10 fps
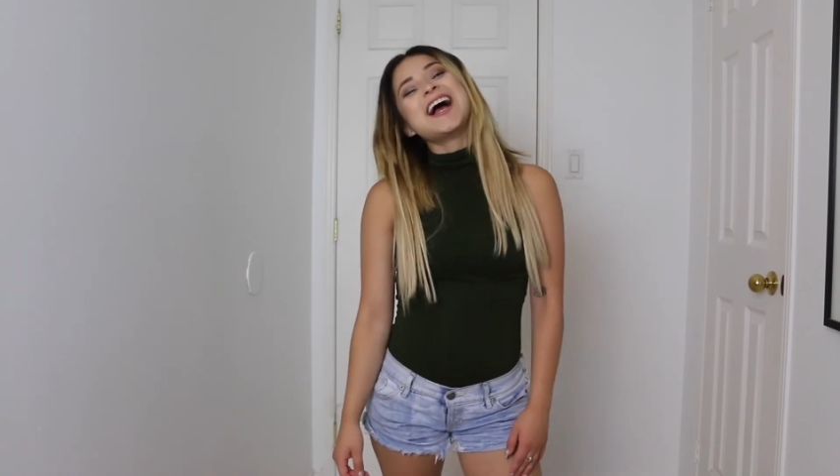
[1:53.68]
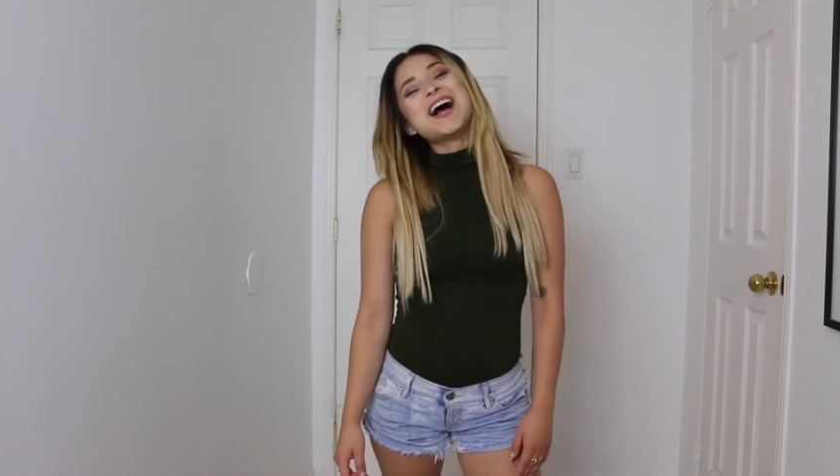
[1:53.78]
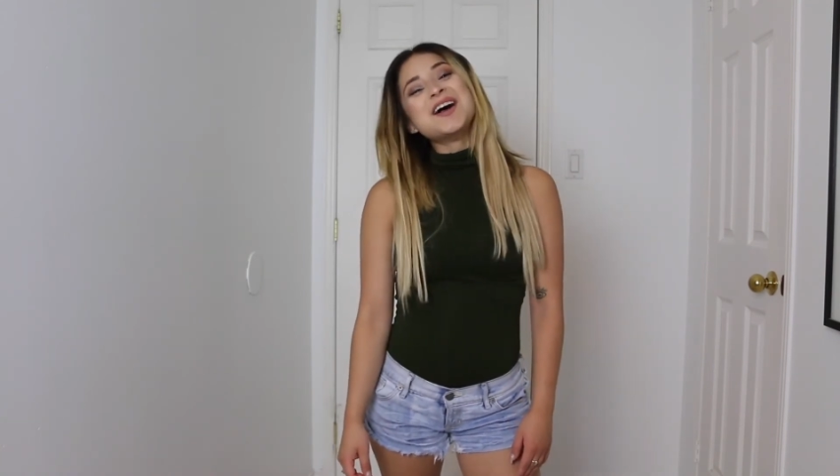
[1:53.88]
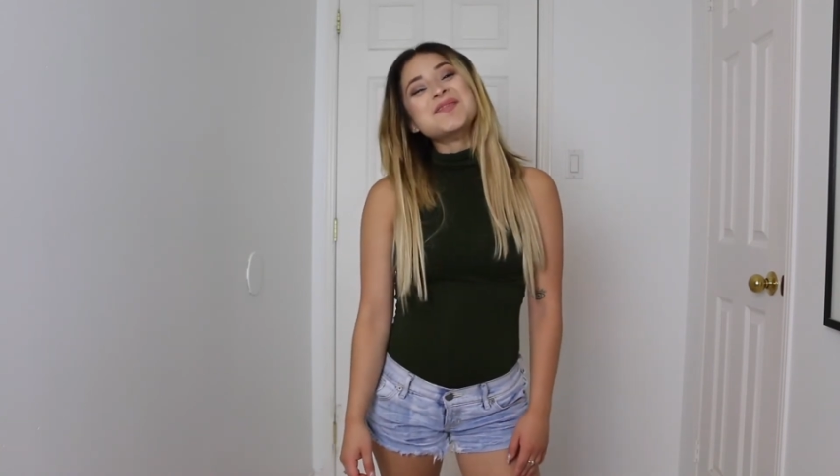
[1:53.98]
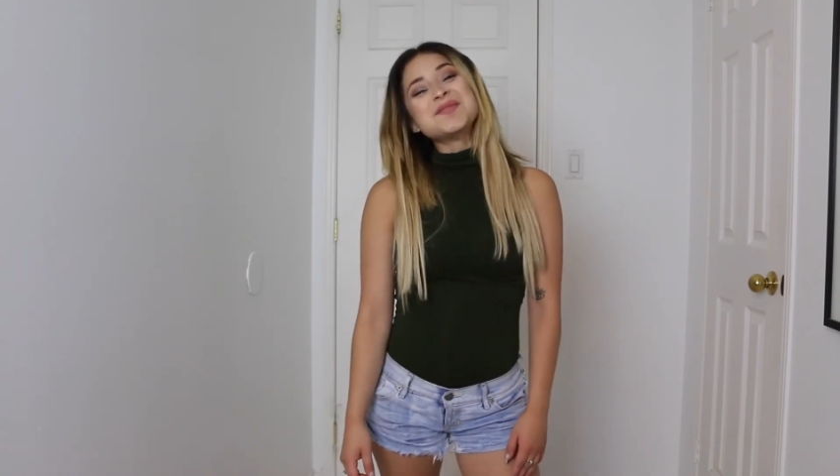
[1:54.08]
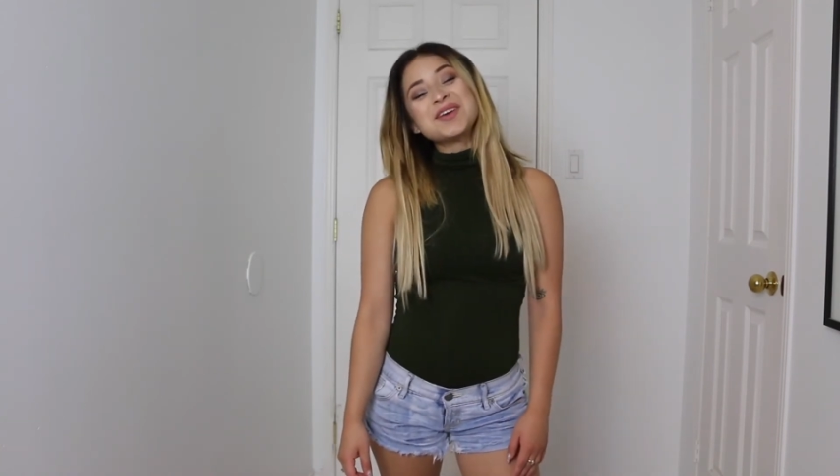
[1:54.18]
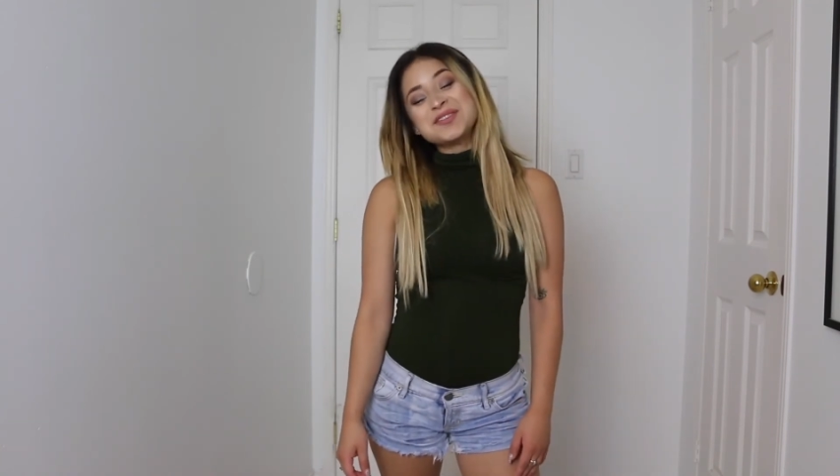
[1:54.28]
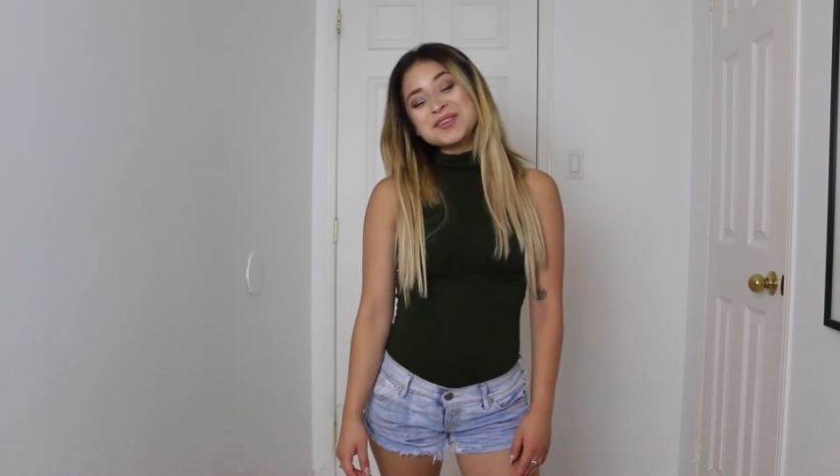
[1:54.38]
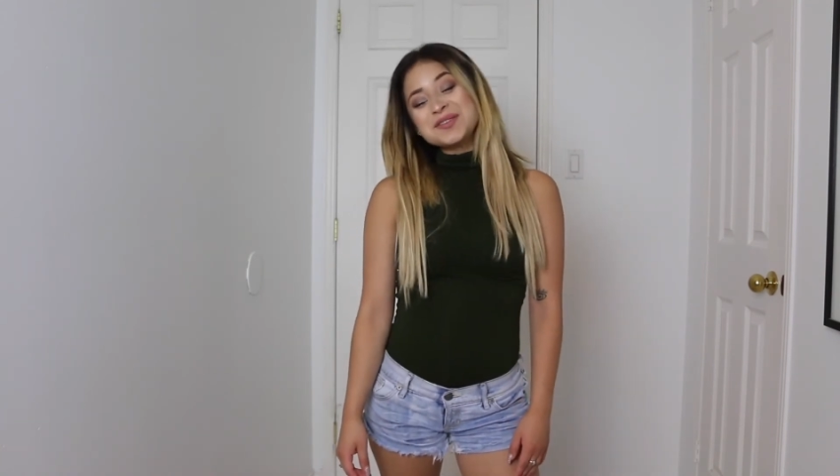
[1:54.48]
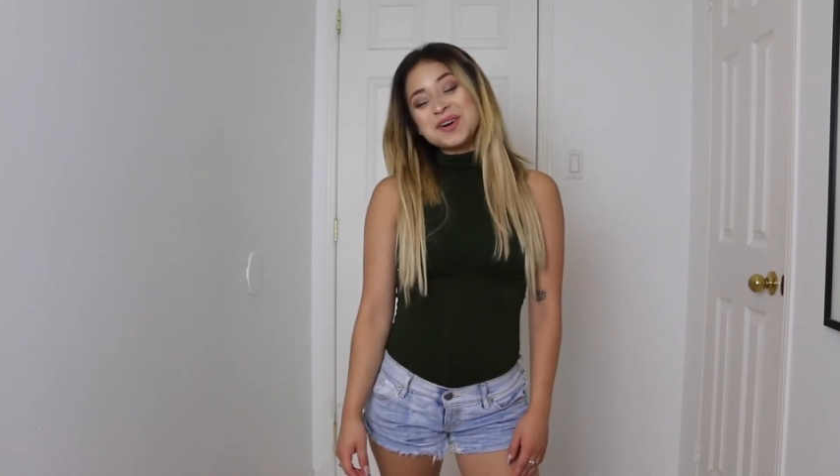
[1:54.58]
Um, if
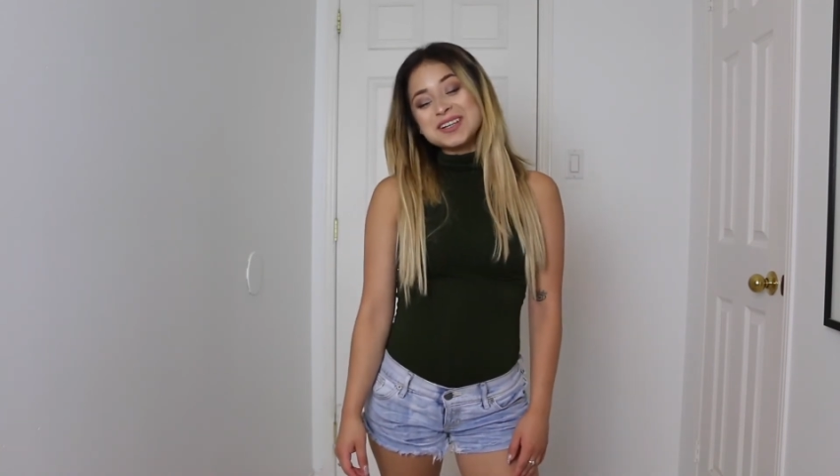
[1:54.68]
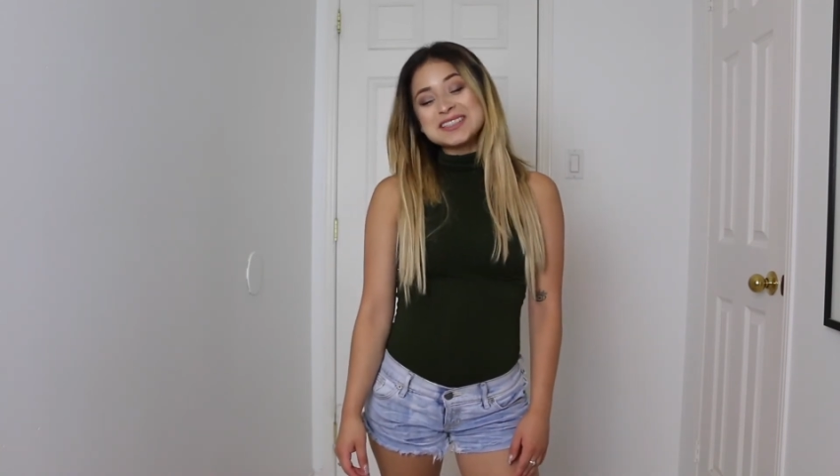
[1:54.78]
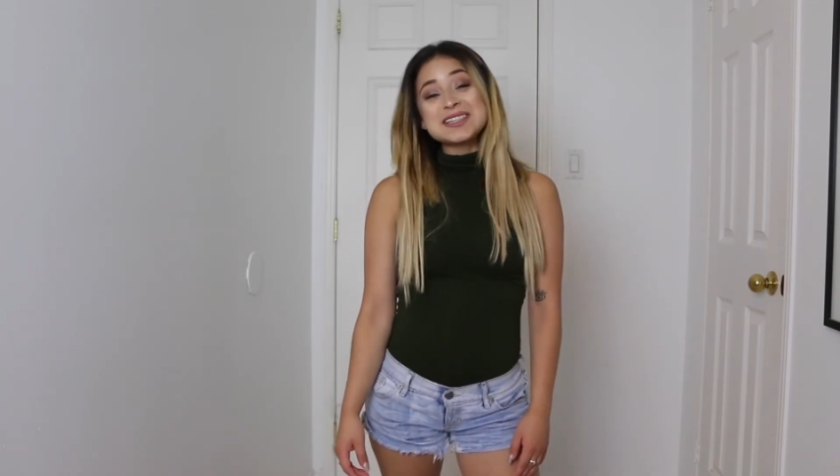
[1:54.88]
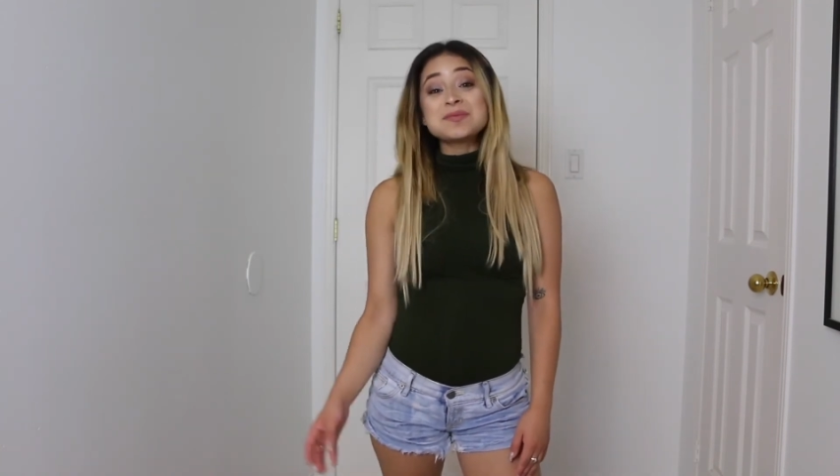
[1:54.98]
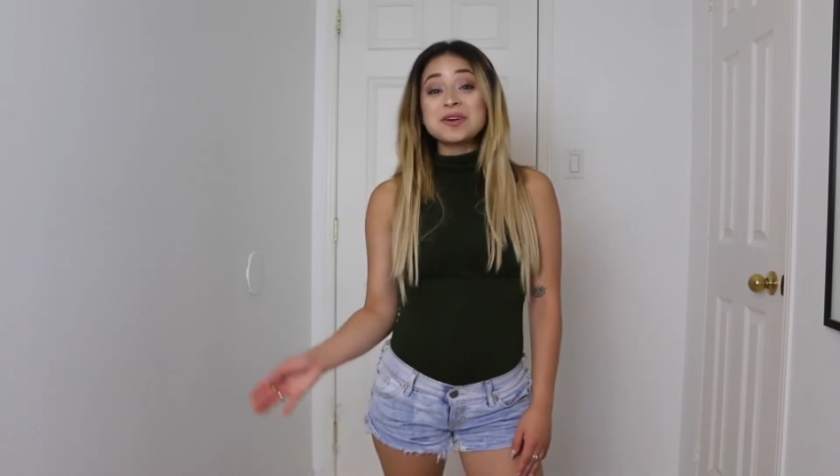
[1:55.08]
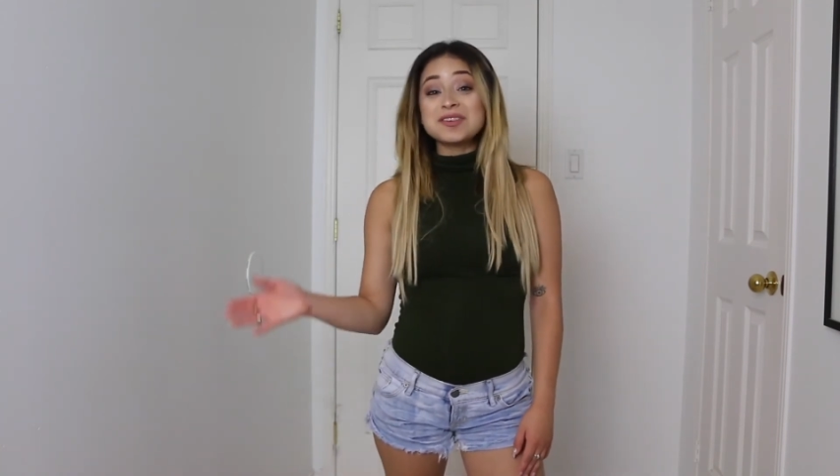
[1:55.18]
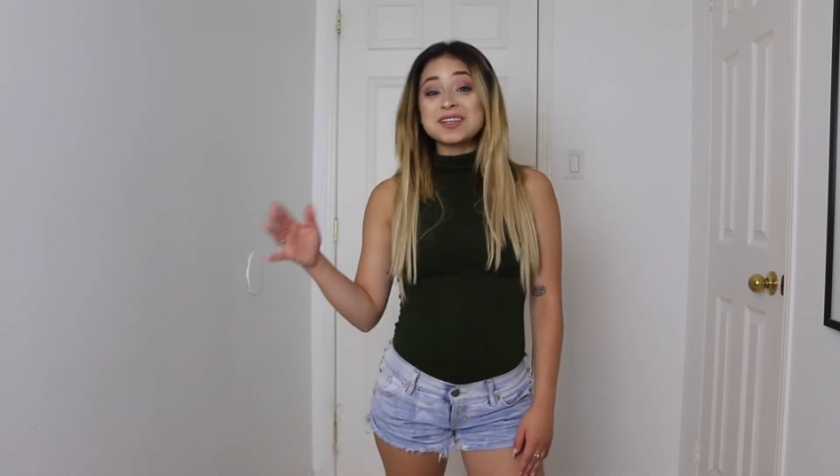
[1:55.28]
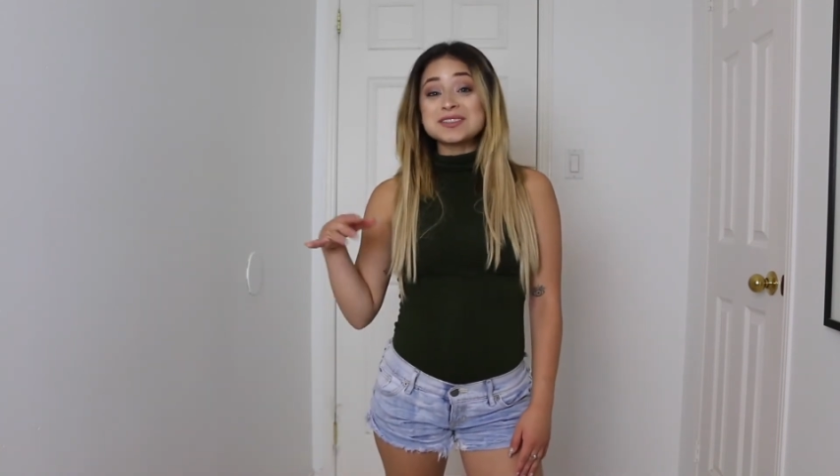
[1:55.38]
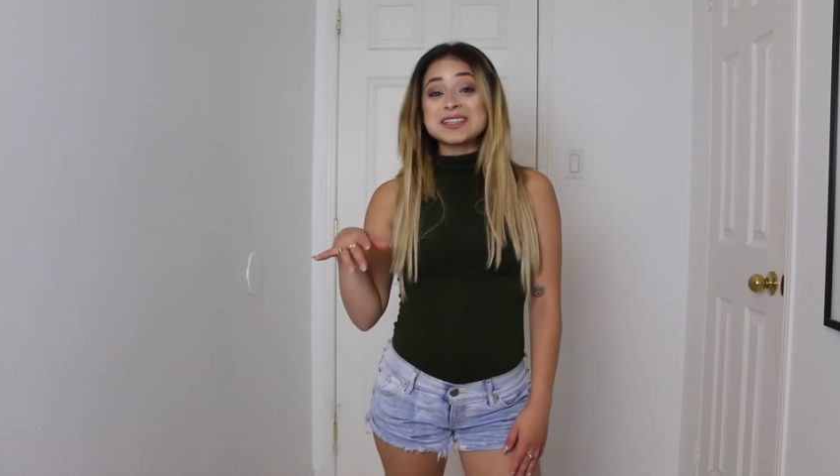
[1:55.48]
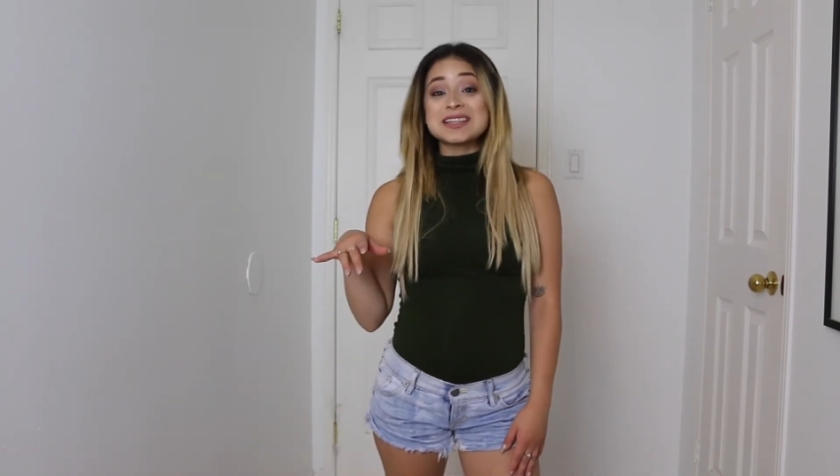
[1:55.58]
you want to see more
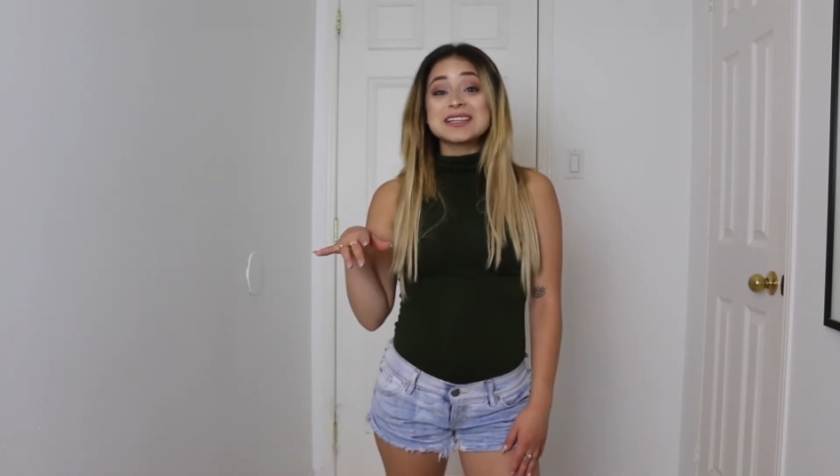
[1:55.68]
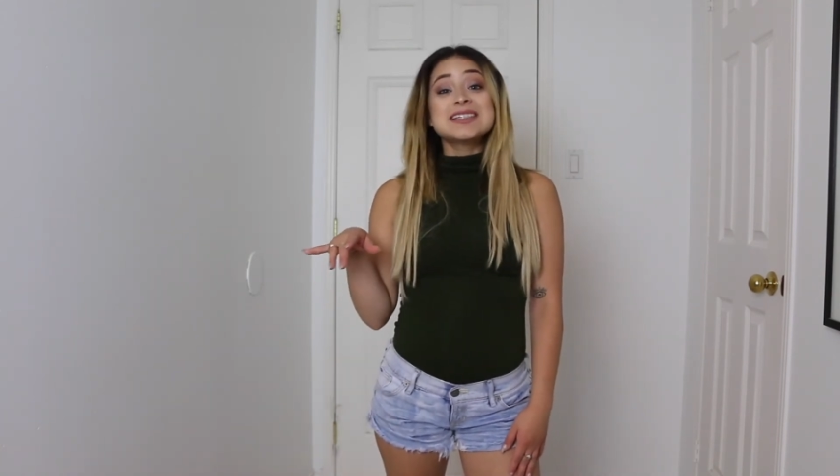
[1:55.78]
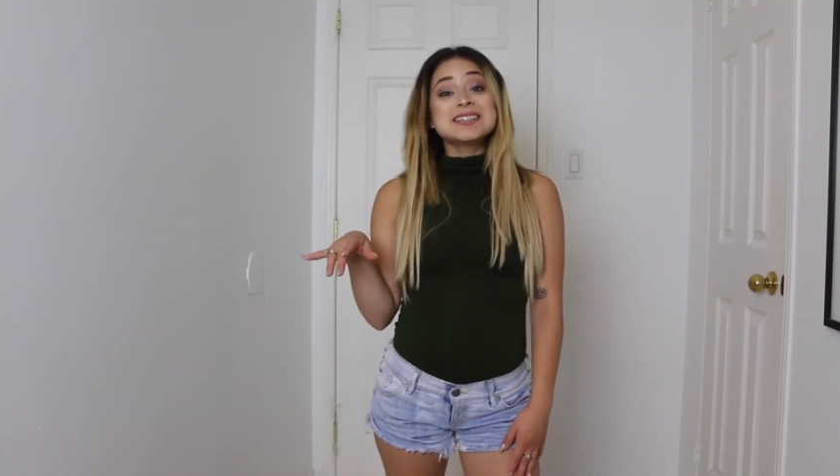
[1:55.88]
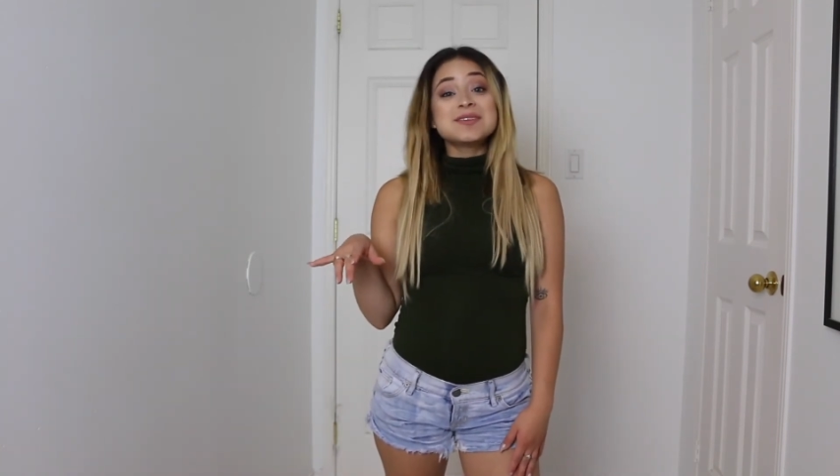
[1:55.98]
videos like this,